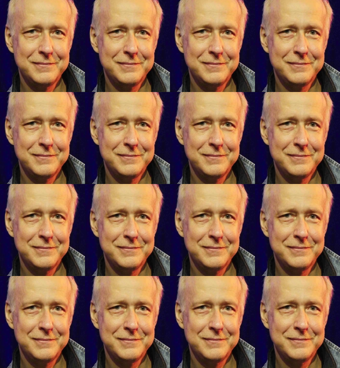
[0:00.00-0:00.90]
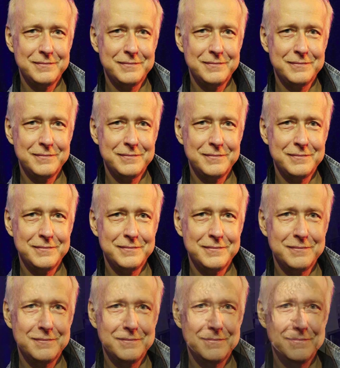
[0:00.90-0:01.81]
sent Gibson
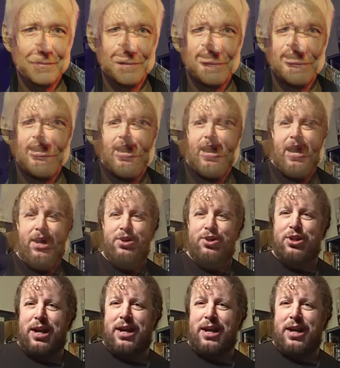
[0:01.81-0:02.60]
off the edge,